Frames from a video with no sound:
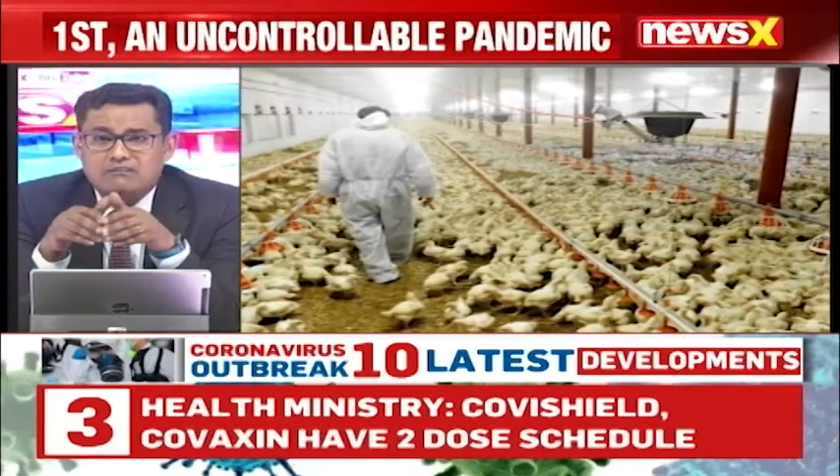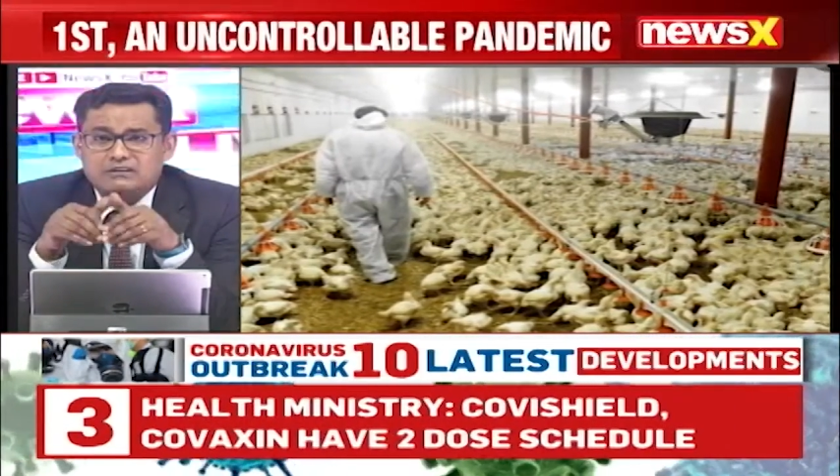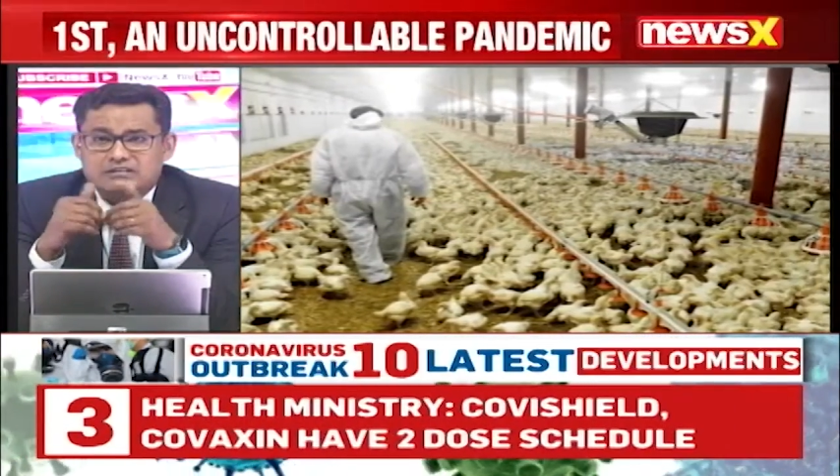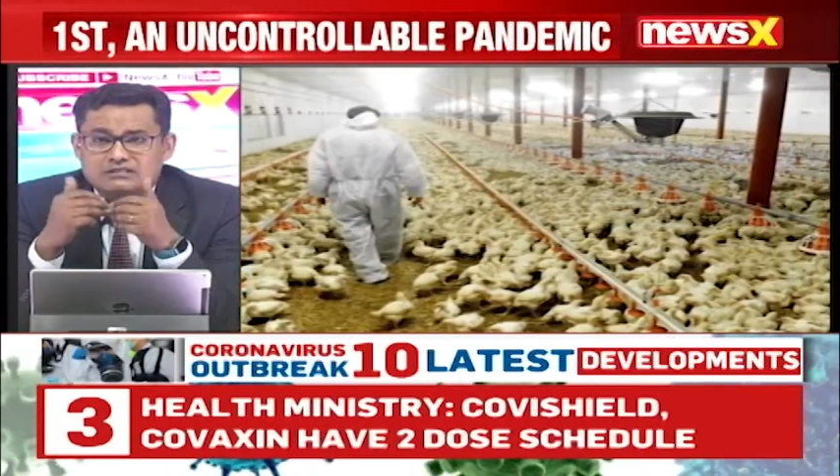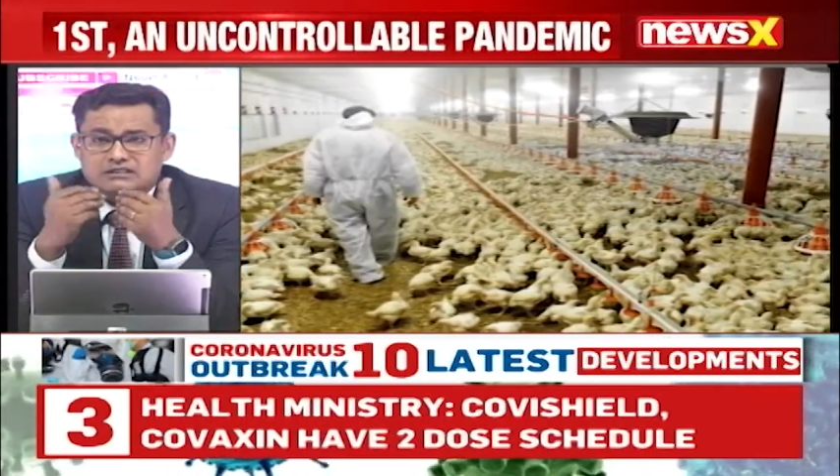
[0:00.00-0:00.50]

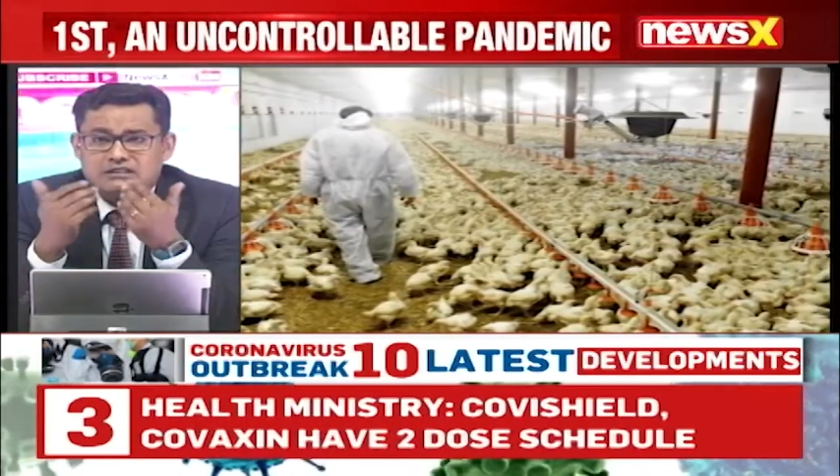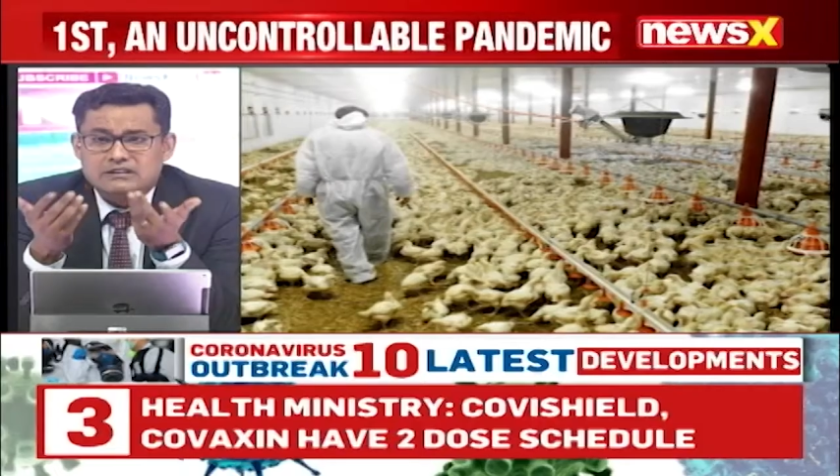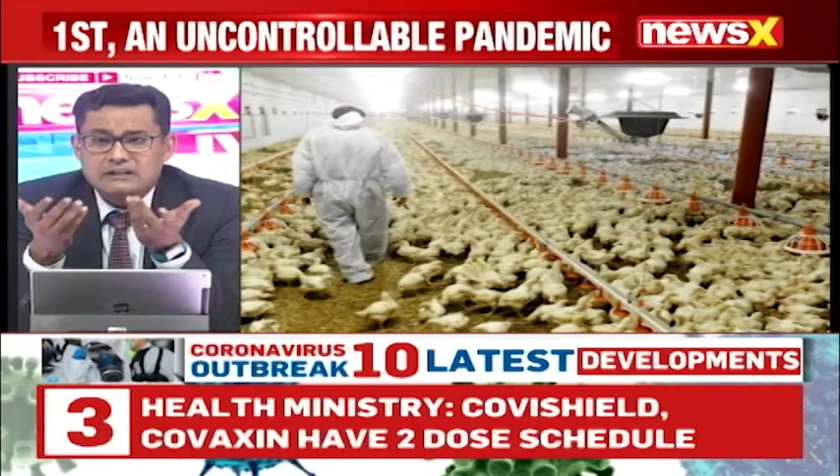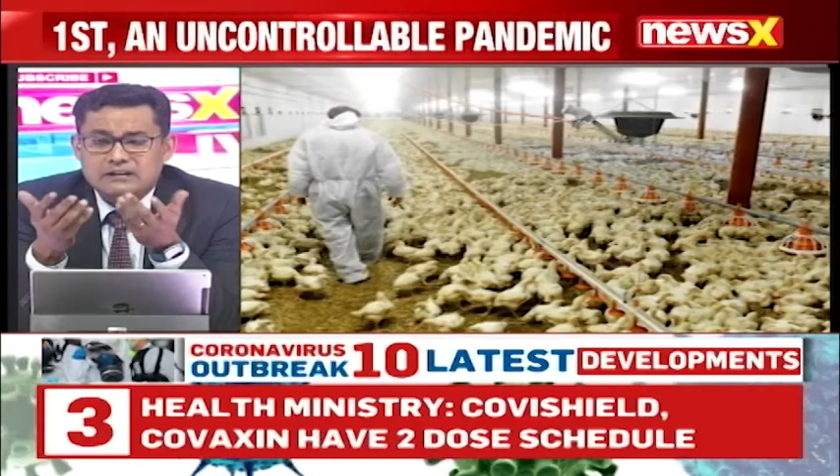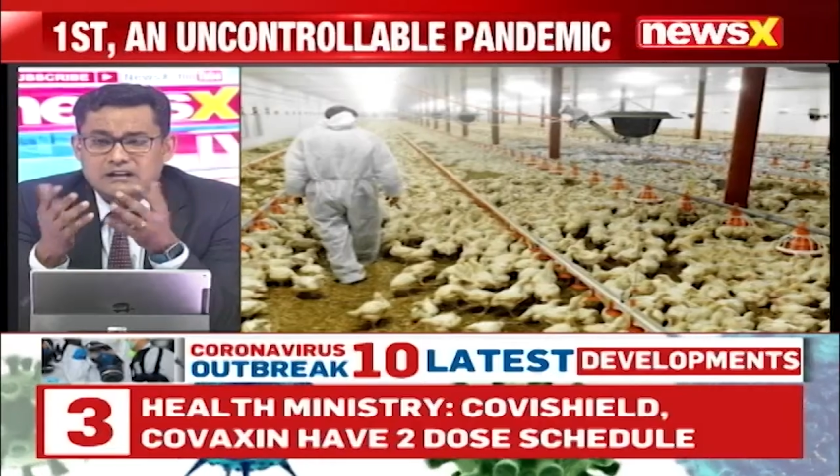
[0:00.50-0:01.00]
it
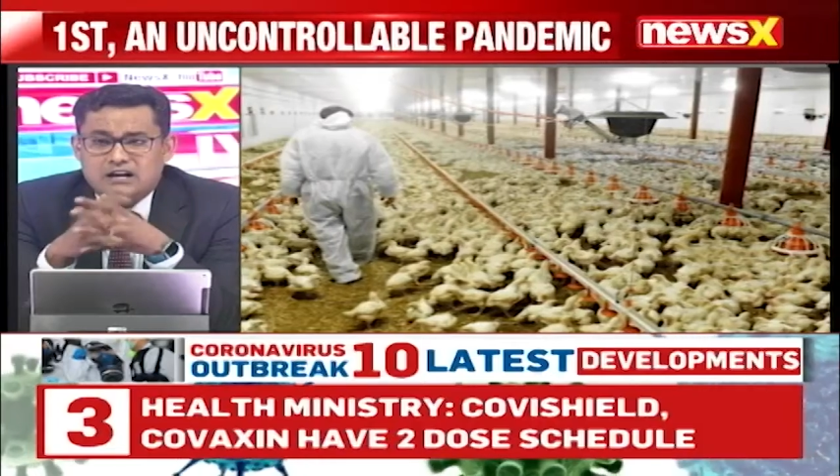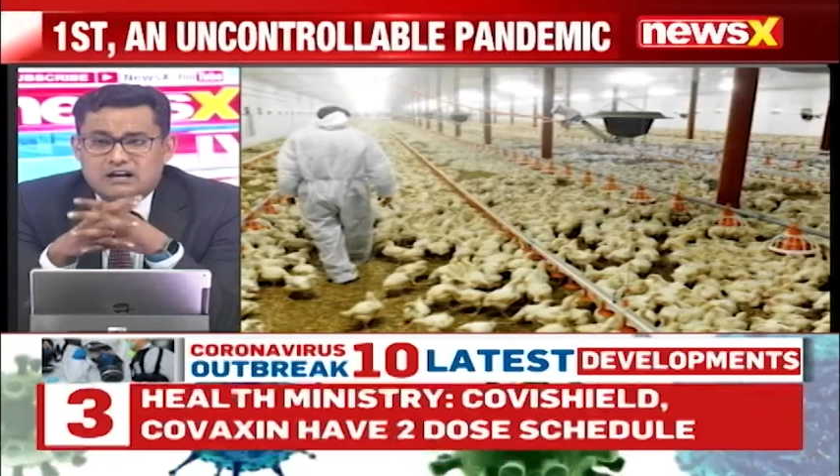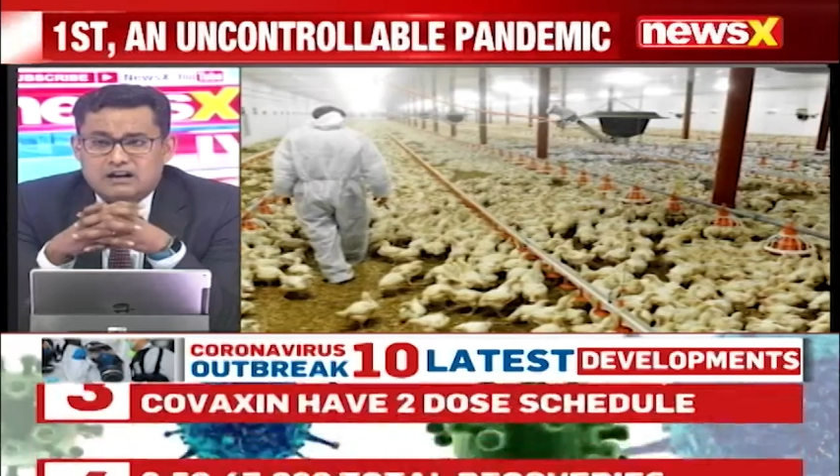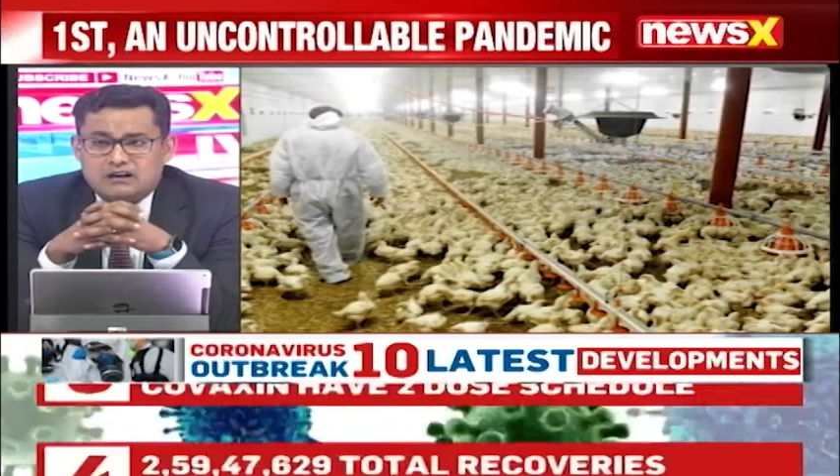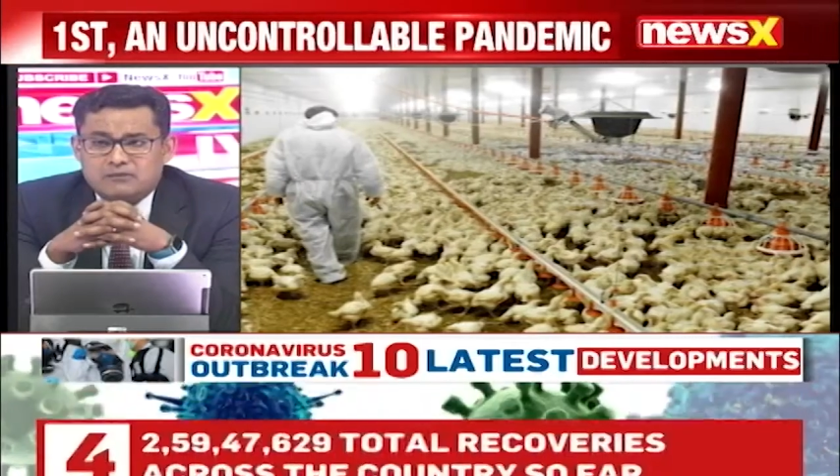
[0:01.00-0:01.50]

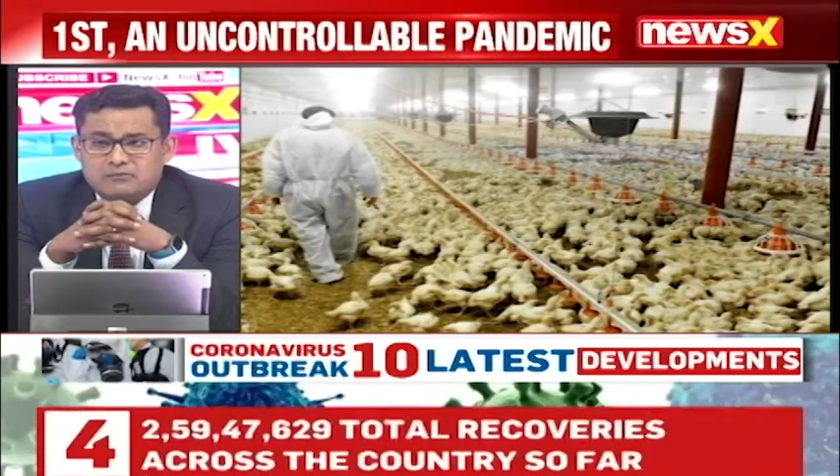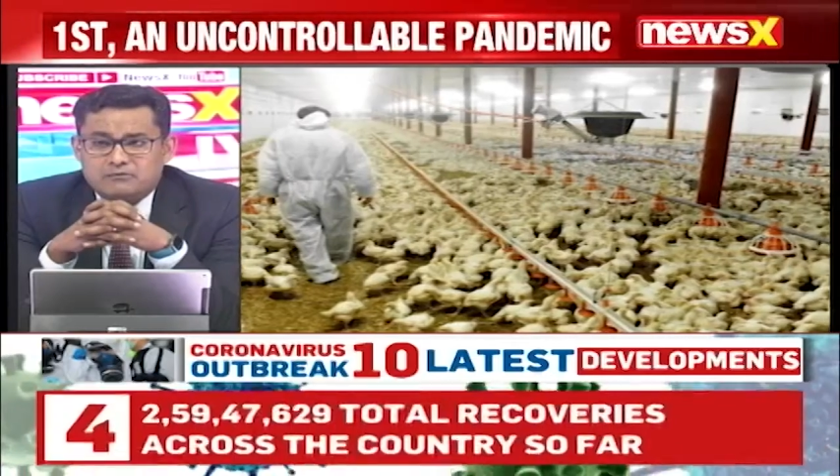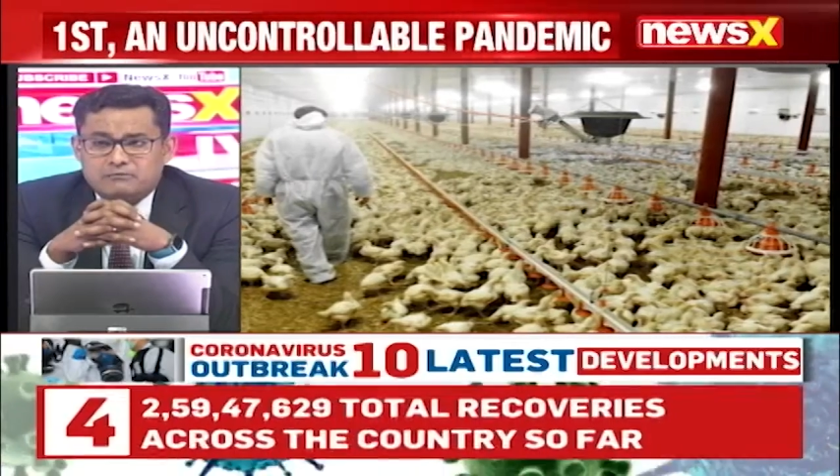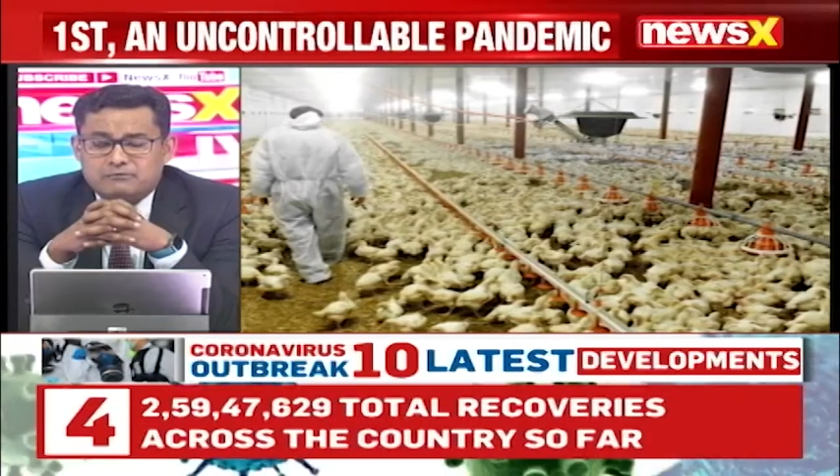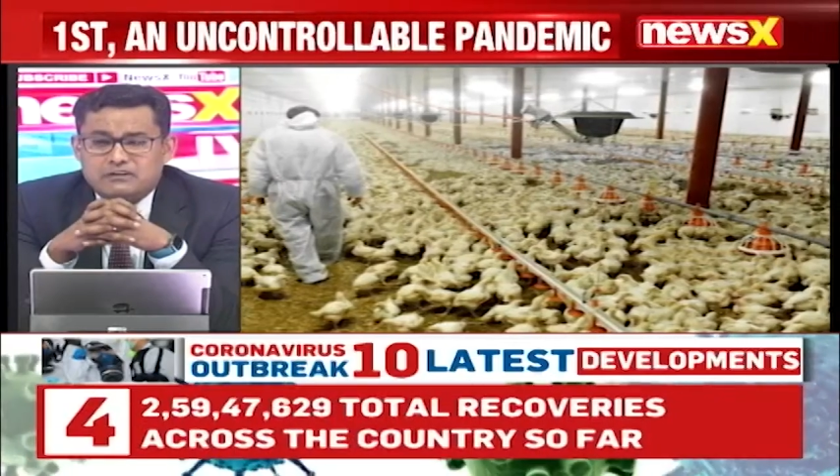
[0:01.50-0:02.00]

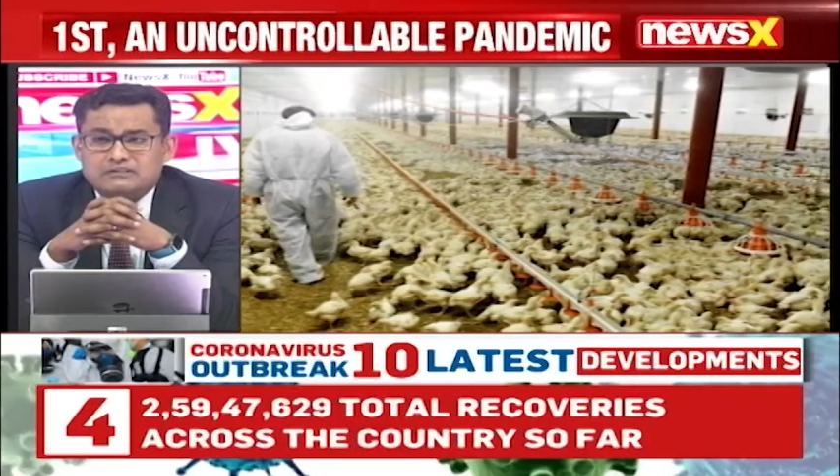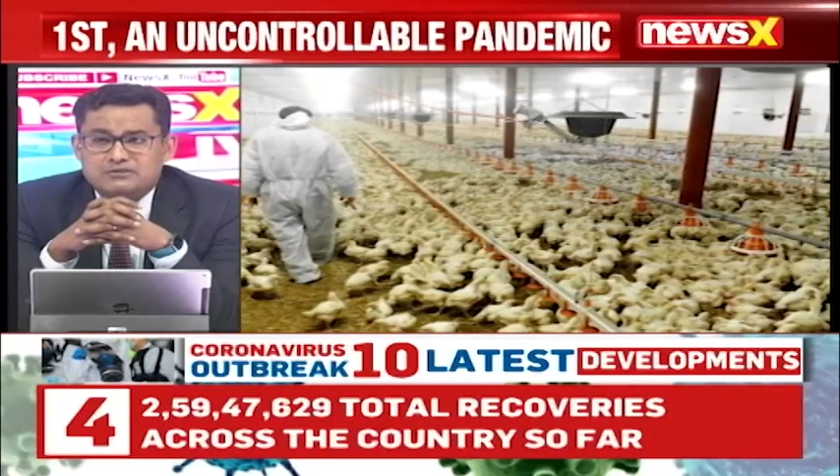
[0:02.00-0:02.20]
further